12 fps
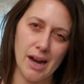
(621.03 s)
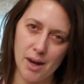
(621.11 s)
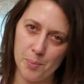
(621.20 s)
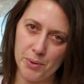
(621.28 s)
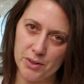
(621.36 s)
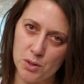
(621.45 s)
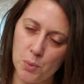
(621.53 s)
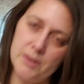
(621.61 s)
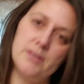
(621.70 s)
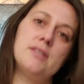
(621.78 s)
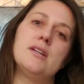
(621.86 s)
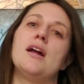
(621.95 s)
up and
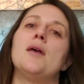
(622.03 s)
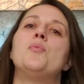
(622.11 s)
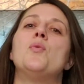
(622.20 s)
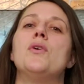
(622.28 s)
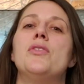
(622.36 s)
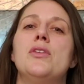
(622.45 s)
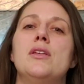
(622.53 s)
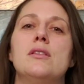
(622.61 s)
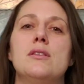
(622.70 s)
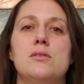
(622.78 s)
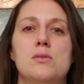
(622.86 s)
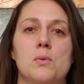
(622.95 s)
twisted up within
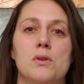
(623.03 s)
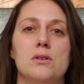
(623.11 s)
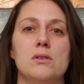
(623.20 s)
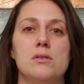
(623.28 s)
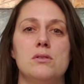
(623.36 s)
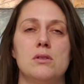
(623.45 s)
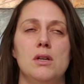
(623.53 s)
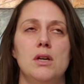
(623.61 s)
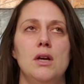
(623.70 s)
the swirls.